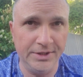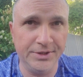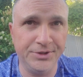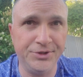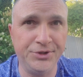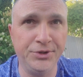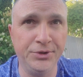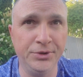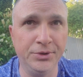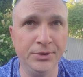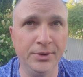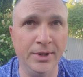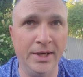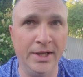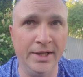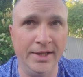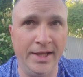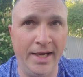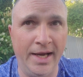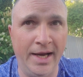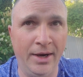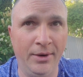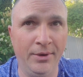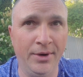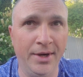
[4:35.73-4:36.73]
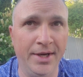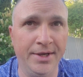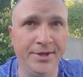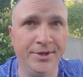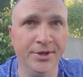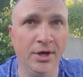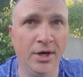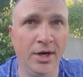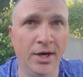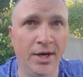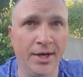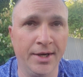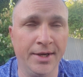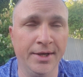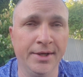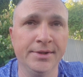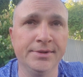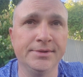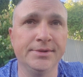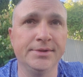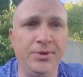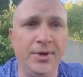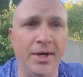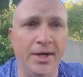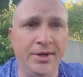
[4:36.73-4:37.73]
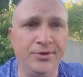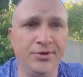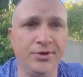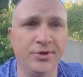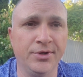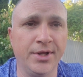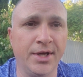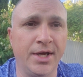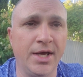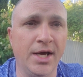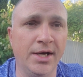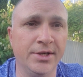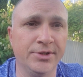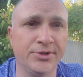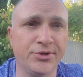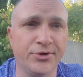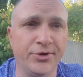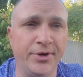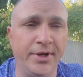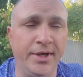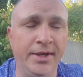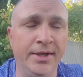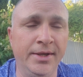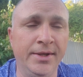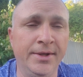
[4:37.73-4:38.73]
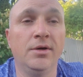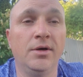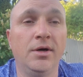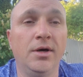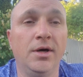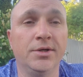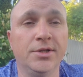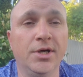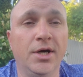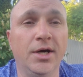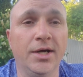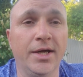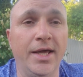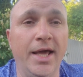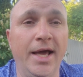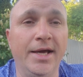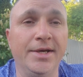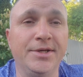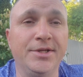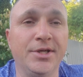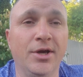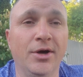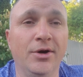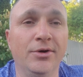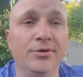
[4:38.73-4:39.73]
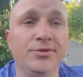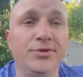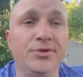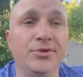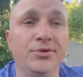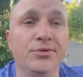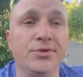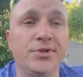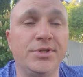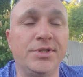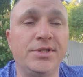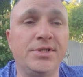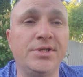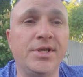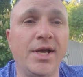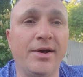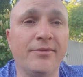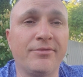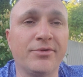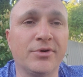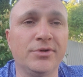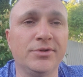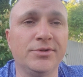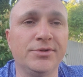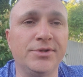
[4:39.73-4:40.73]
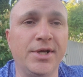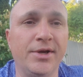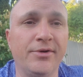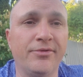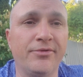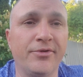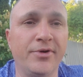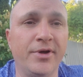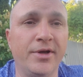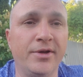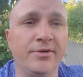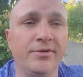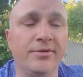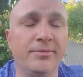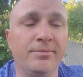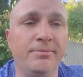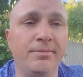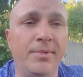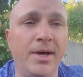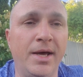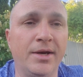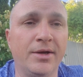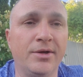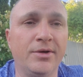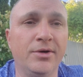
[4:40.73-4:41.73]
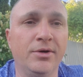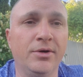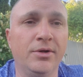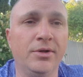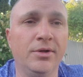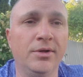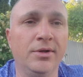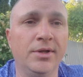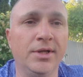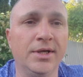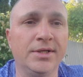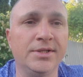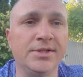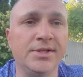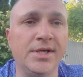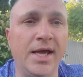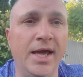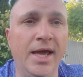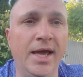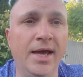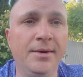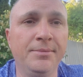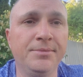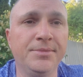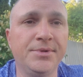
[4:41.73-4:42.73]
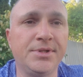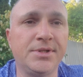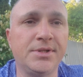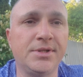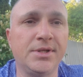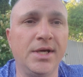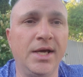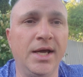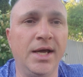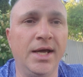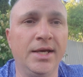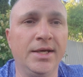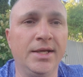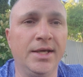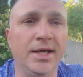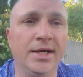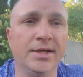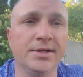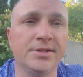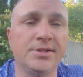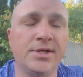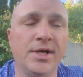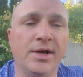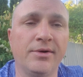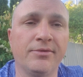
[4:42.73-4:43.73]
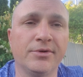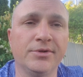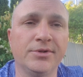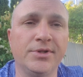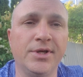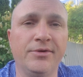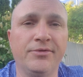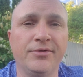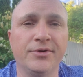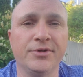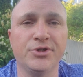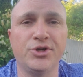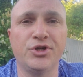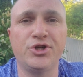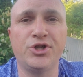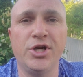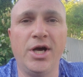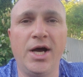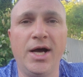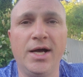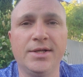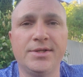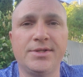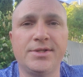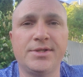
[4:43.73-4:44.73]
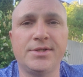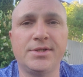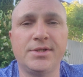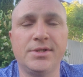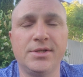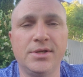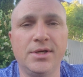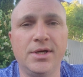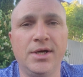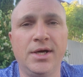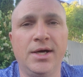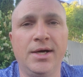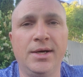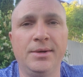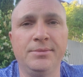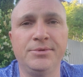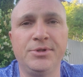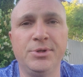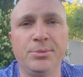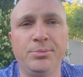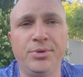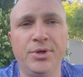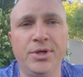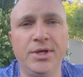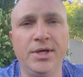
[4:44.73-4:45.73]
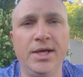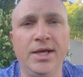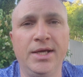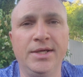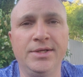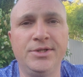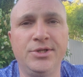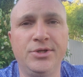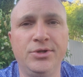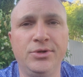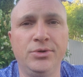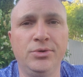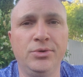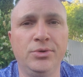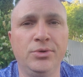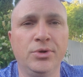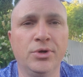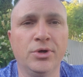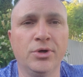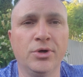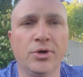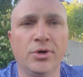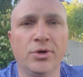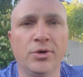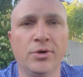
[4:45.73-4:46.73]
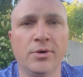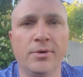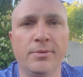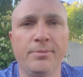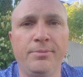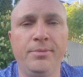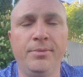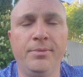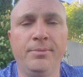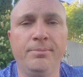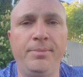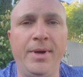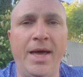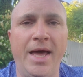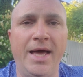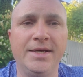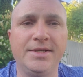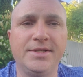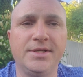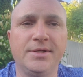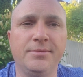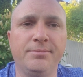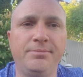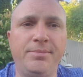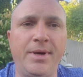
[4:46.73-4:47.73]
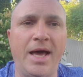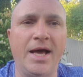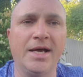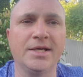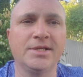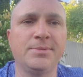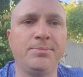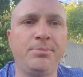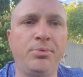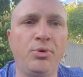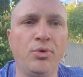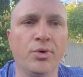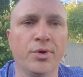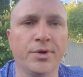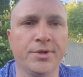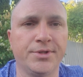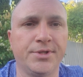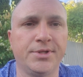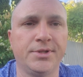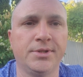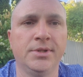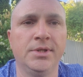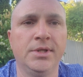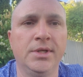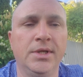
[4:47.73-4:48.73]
to allow a dog to enter the country. Our dog had to go to several different medical exams and get several different shots to put into her pet passport,